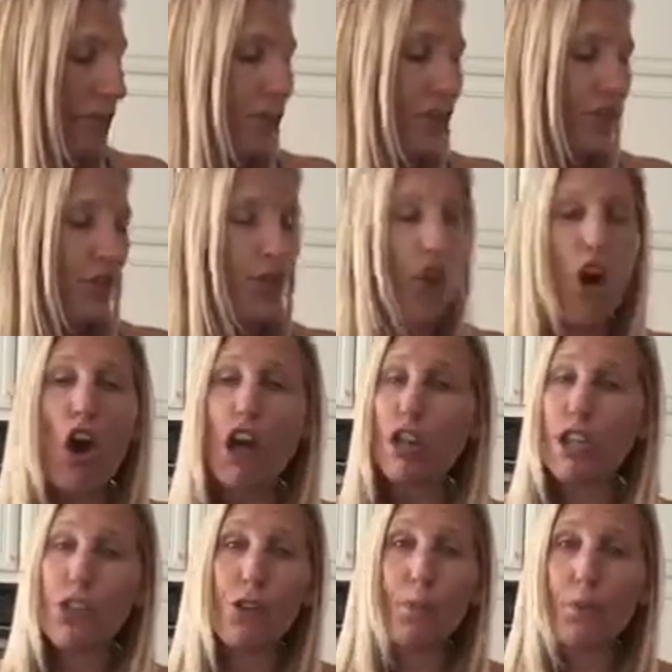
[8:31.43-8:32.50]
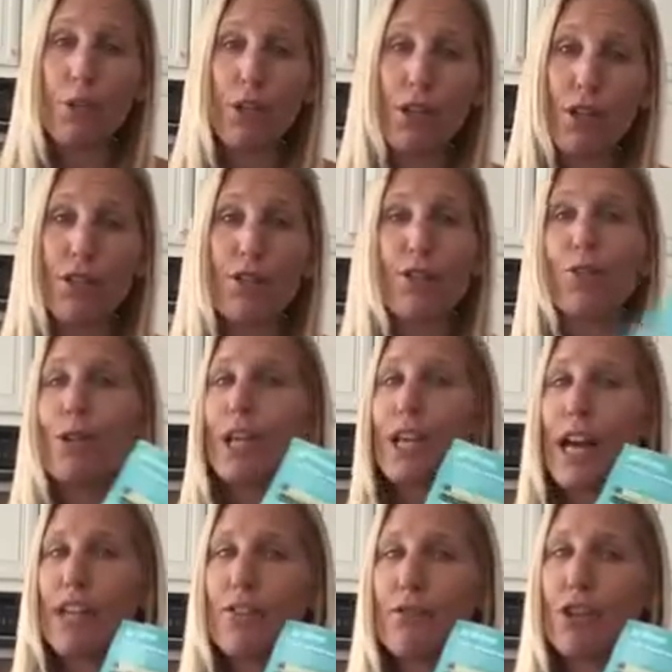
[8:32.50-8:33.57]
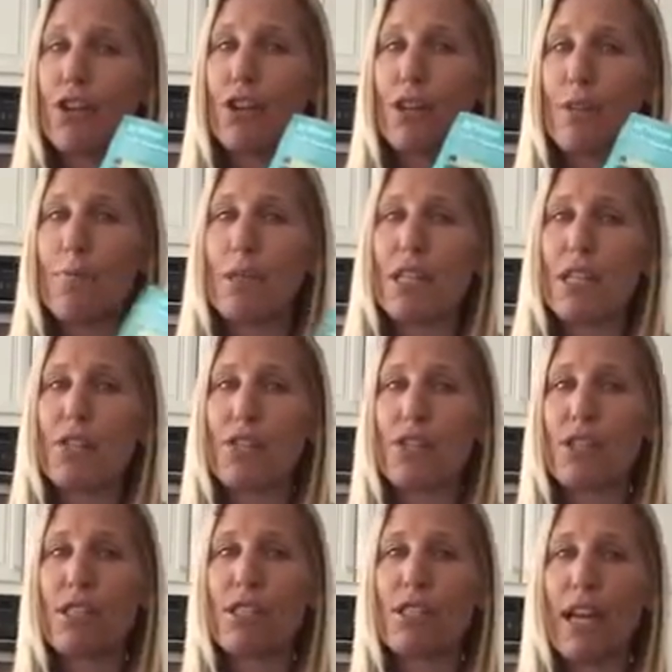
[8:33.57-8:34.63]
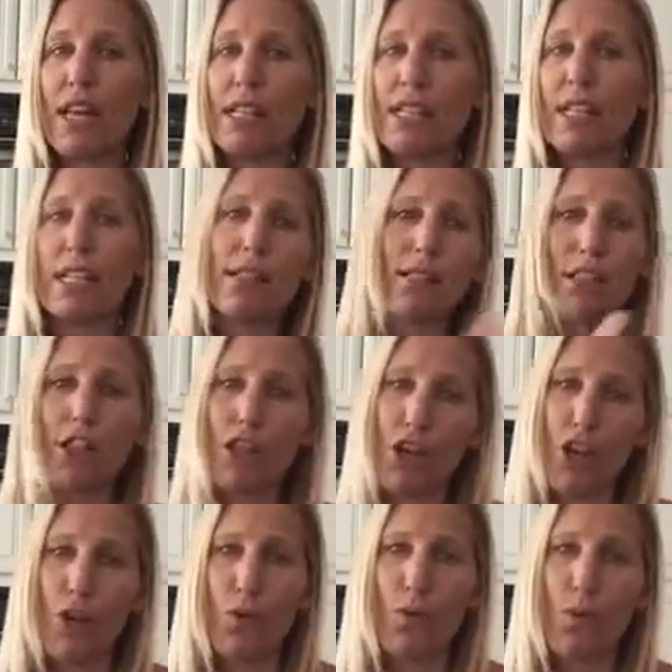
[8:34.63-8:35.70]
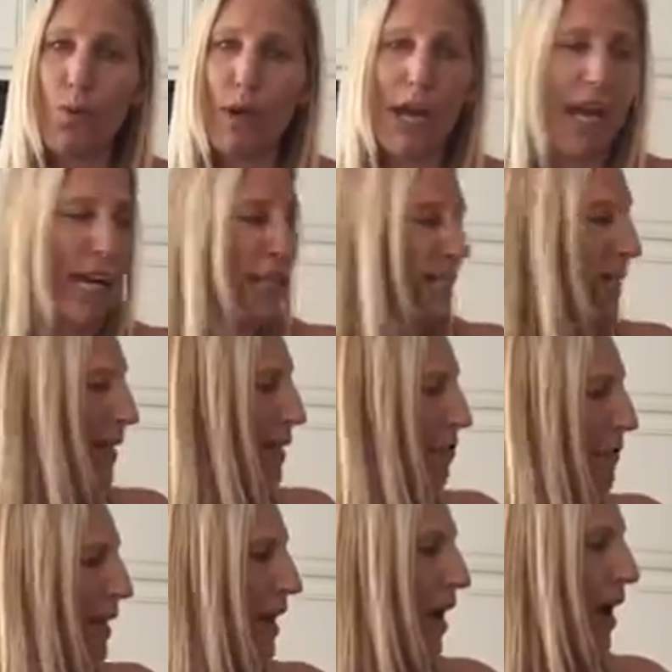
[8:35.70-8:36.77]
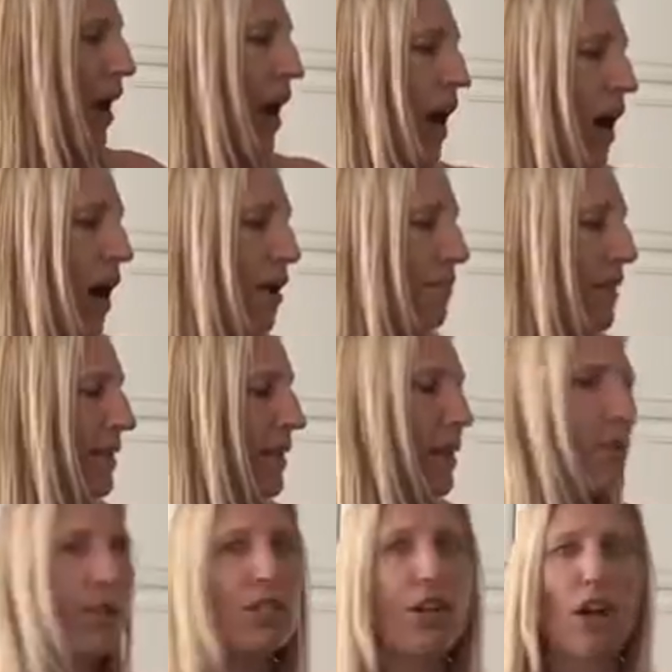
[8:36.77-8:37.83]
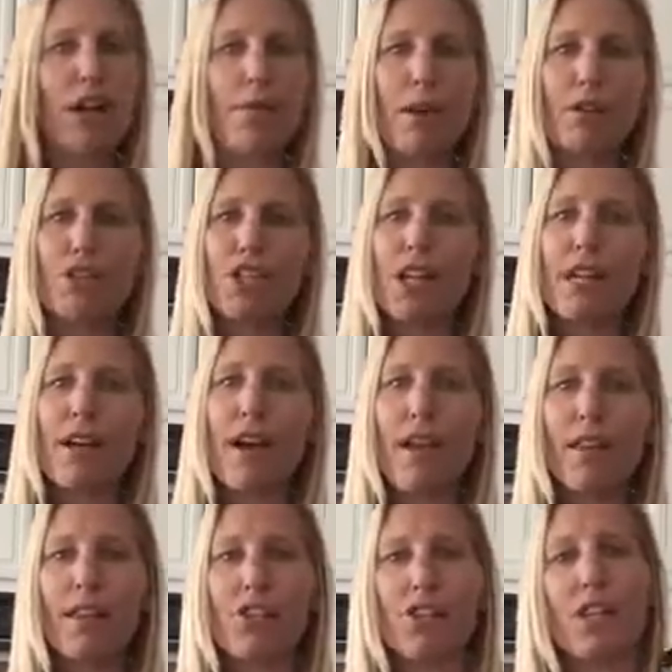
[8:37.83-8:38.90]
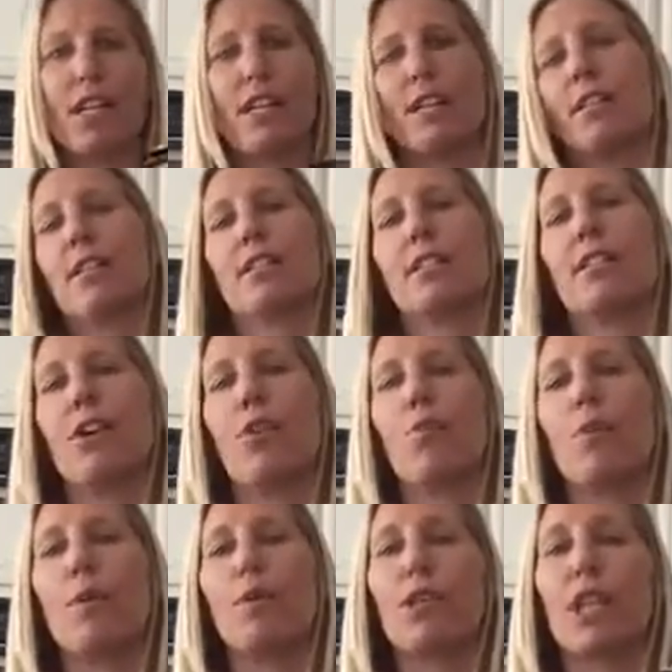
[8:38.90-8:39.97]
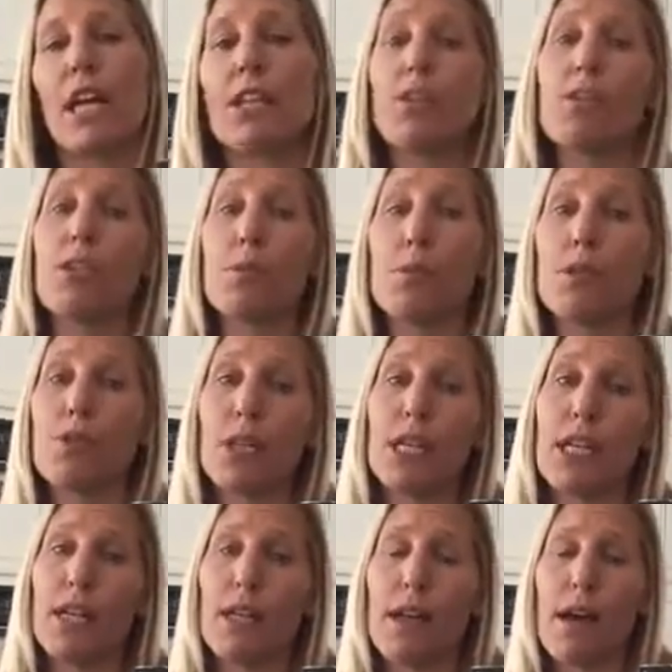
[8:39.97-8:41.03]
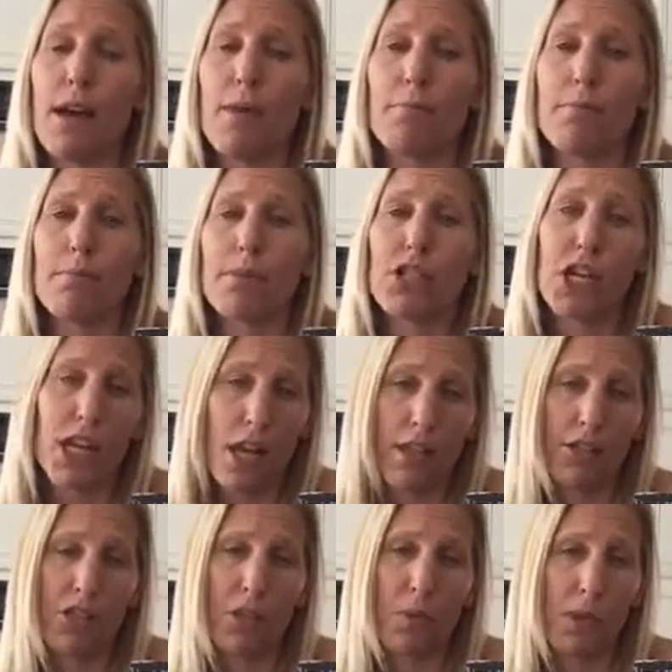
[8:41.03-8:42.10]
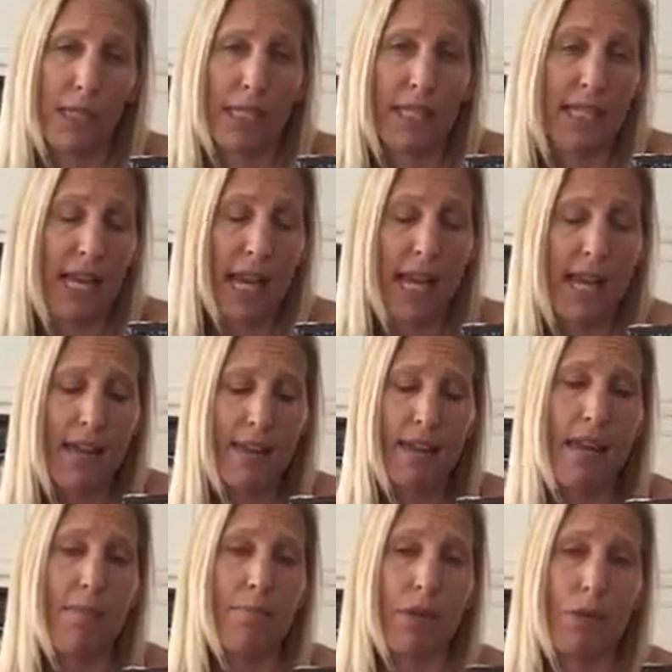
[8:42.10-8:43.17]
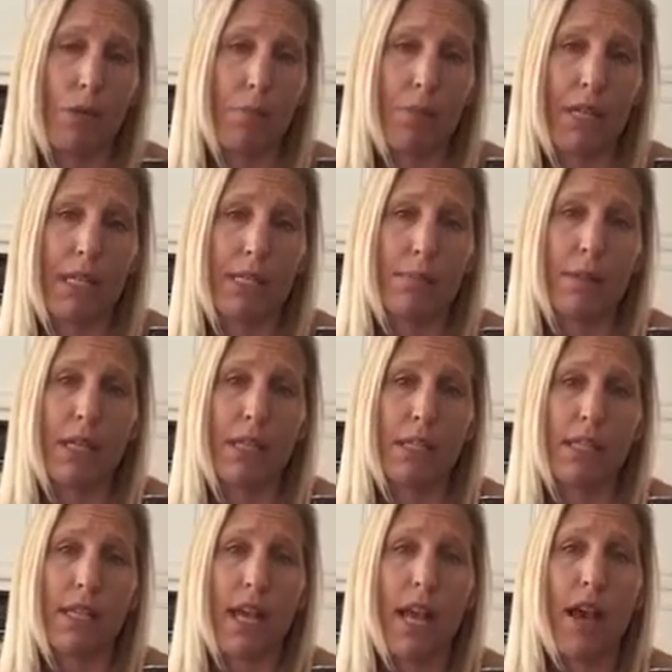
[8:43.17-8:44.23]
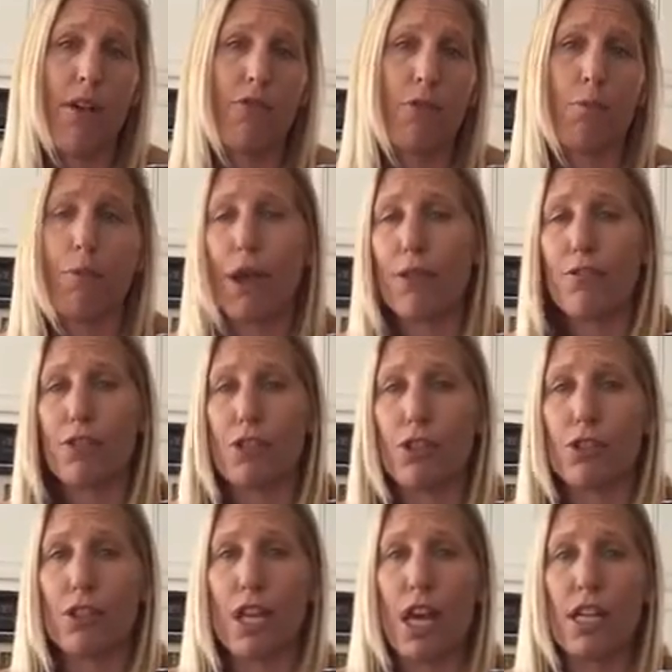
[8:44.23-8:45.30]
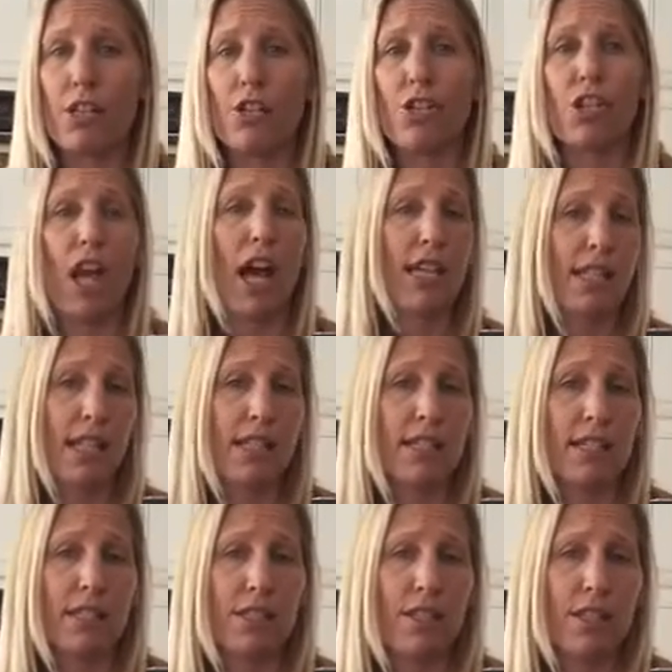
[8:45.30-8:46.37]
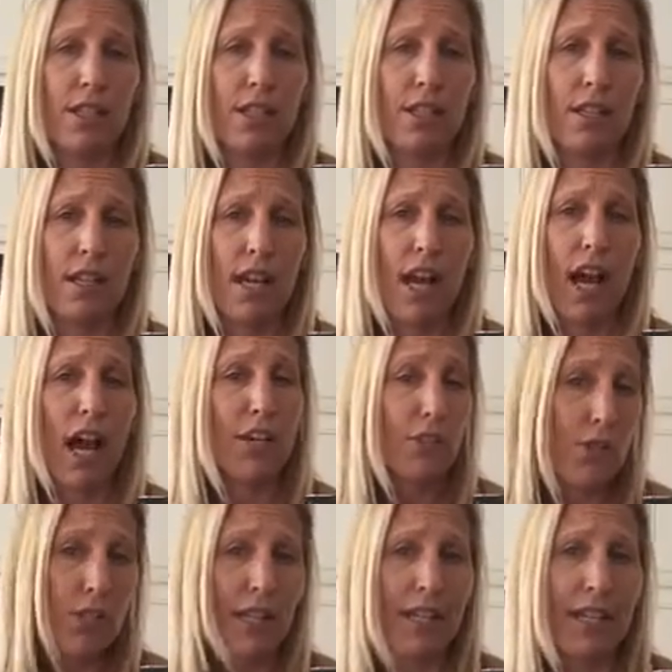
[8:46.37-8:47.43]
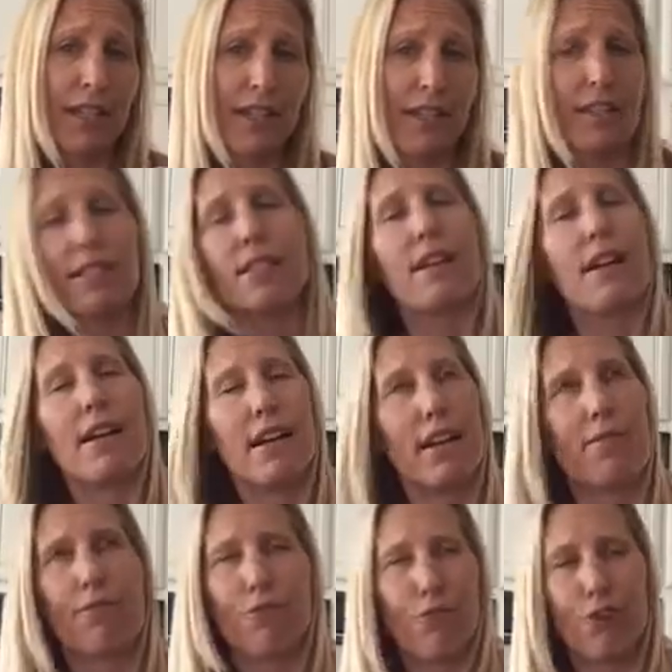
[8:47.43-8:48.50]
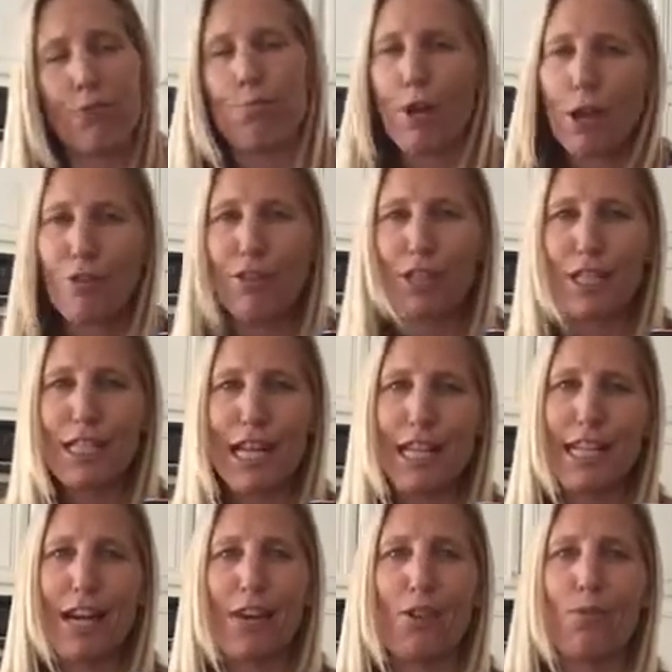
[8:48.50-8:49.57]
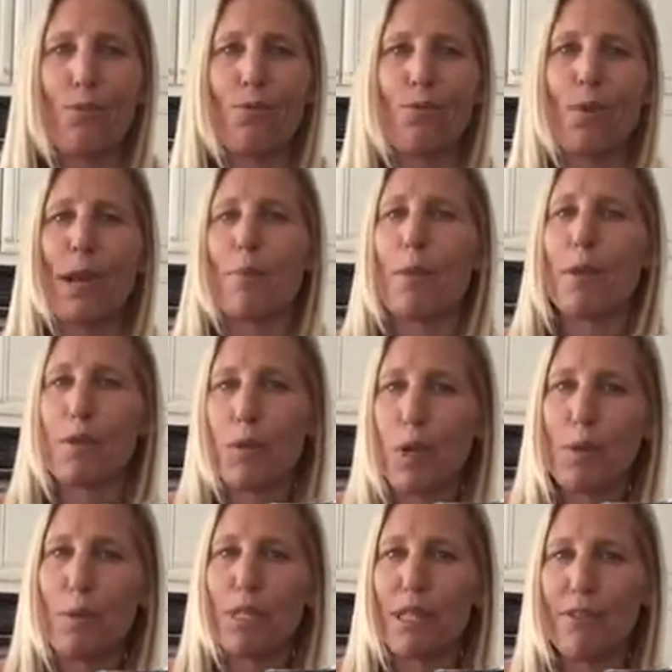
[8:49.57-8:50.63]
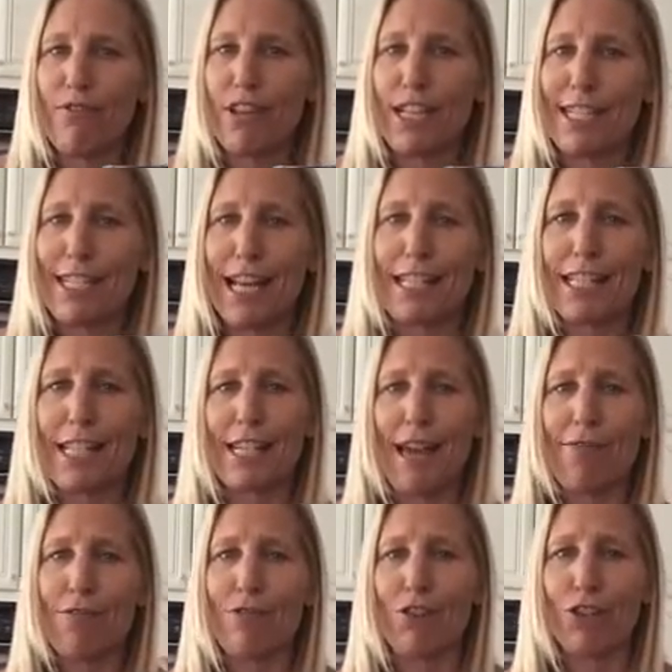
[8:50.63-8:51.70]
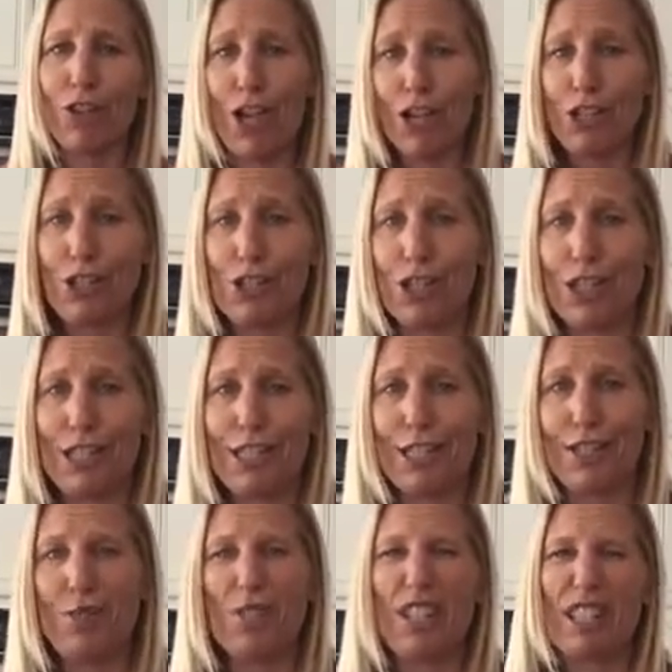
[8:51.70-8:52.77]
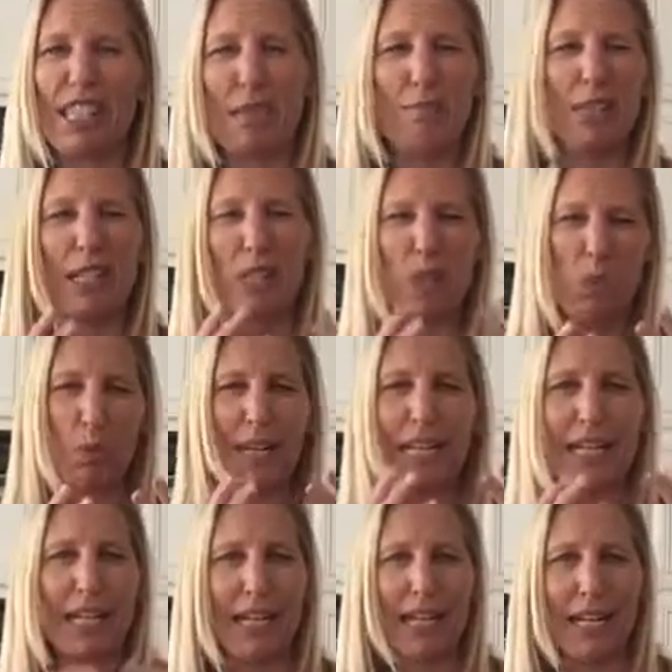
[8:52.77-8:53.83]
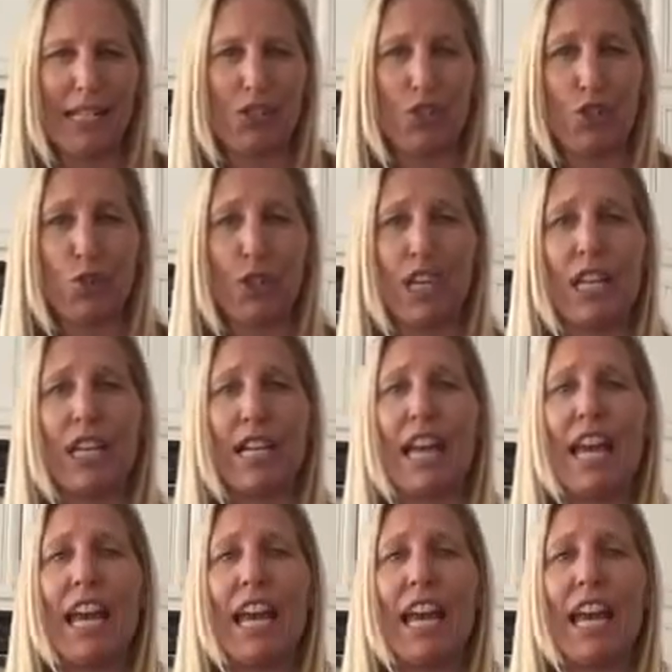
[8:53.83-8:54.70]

These are all in your book, so you can kind of look, but these are just nice things to know ahead of time. And then I want to talk about Shakeology. So we would like you to be drinking Shakeology once a day, a meal replacement for breakfast or lunch. I used to eat it for breakfast. When I'm on the 21-day fix, I tend to have it for lunch because it's really something sweet and a nice treat.